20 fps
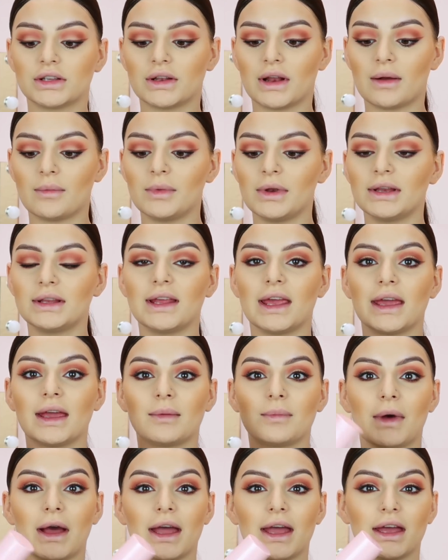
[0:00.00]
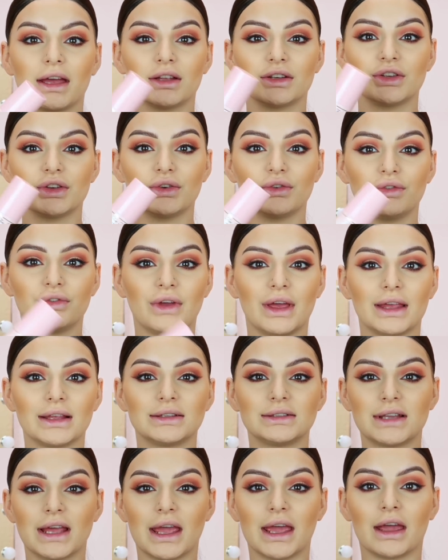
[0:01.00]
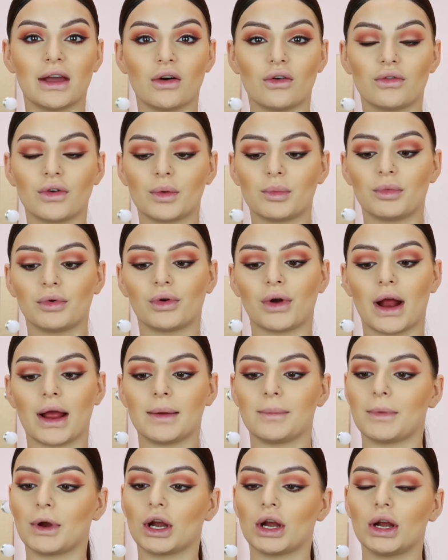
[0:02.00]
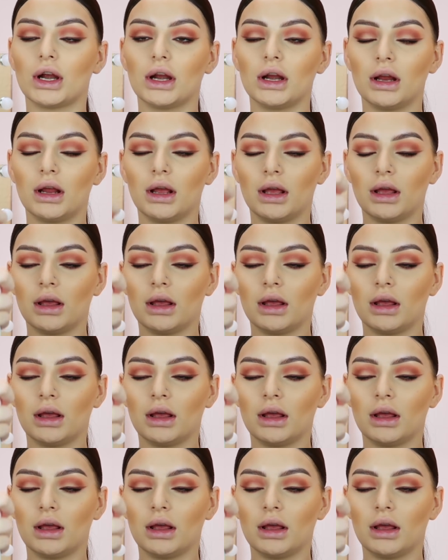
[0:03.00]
So now I'm going to take my Too Faced Hangover Primer.